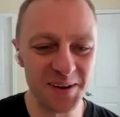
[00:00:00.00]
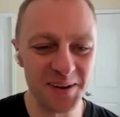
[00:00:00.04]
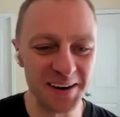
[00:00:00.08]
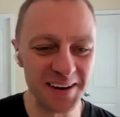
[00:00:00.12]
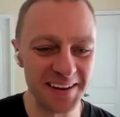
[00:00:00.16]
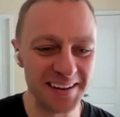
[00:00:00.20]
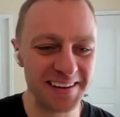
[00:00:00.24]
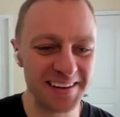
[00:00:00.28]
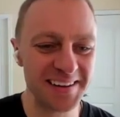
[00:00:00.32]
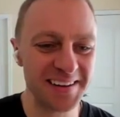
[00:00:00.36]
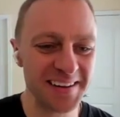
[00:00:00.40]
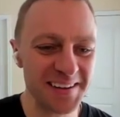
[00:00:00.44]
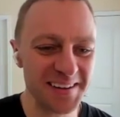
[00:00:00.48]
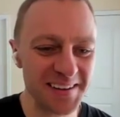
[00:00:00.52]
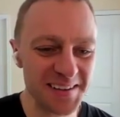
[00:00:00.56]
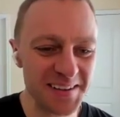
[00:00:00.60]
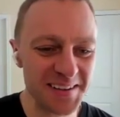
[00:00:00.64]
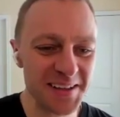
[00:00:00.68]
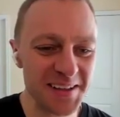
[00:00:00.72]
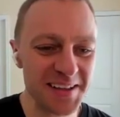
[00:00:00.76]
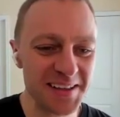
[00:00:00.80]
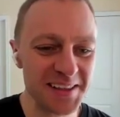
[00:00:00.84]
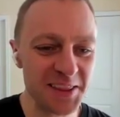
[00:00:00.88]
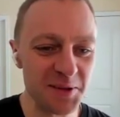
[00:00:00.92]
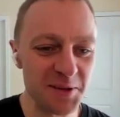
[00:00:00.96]
But
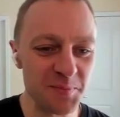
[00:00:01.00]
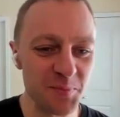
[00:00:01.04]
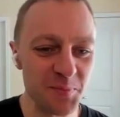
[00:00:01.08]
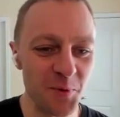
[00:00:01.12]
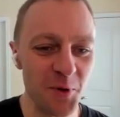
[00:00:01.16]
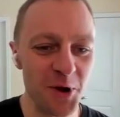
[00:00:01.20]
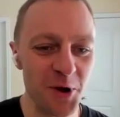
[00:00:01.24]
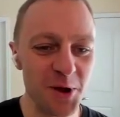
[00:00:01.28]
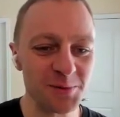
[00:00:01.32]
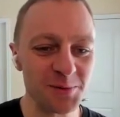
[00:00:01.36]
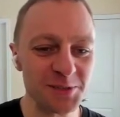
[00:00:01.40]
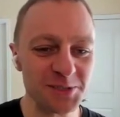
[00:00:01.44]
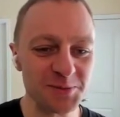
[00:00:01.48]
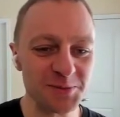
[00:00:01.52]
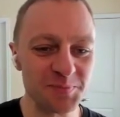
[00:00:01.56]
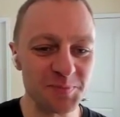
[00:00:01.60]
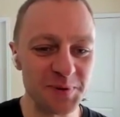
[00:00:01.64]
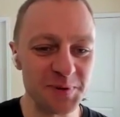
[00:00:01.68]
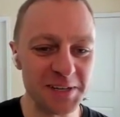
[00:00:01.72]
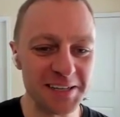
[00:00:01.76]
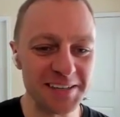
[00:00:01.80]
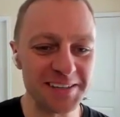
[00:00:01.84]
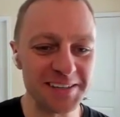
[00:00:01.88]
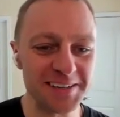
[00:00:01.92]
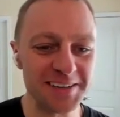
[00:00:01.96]
the boy was
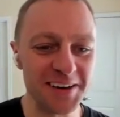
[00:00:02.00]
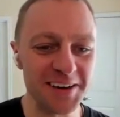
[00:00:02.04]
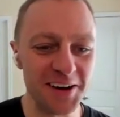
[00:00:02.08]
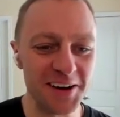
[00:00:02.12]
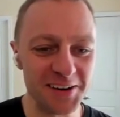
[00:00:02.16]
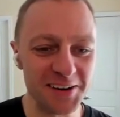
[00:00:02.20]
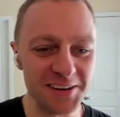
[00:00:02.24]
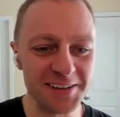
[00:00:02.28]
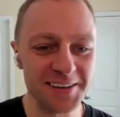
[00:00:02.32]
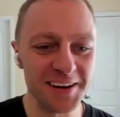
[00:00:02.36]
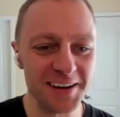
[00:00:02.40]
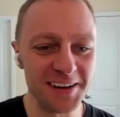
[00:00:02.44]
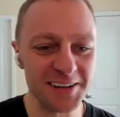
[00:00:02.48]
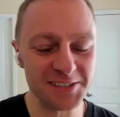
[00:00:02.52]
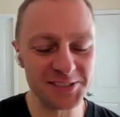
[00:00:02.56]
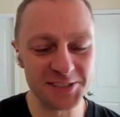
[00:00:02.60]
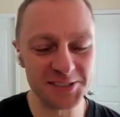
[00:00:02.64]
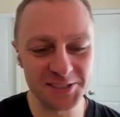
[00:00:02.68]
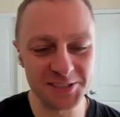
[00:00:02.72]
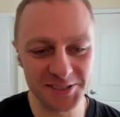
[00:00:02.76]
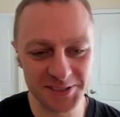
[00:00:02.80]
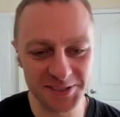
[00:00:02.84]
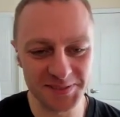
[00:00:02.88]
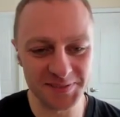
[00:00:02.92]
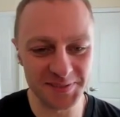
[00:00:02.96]
beaten
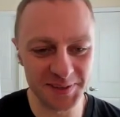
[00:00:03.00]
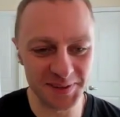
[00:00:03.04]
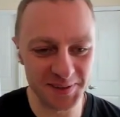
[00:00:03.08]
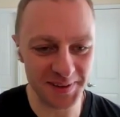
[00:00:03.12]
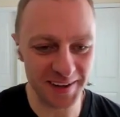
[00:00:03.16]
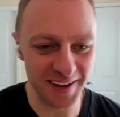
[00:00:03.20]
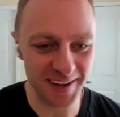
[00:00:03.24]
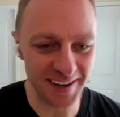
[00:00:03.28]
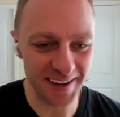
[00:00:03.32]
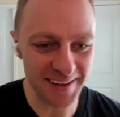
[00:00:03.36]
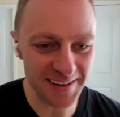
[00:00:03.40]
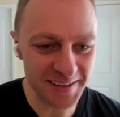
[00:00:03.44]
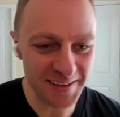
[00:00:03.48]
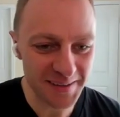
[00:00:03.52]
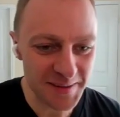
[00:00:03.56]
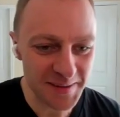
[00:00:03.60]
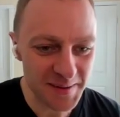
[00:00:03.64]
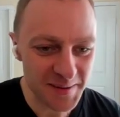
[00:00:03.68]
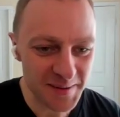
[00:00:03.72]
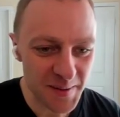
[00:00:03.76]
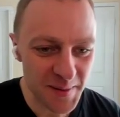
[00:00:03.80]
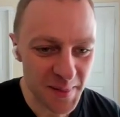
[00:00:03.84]
unconscious. Okay.